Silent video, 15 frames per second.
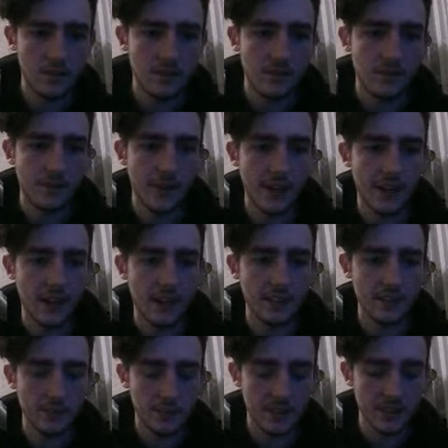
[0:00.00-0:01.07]
There,
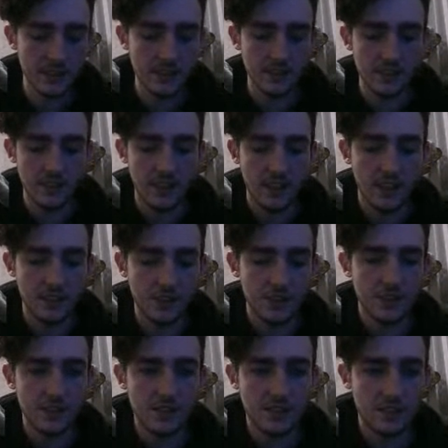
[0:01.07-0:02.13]
item in
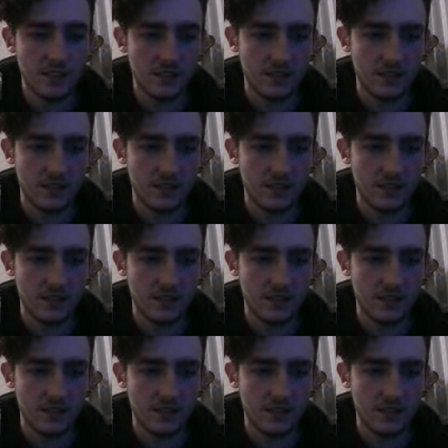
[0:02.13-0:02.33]
entrance.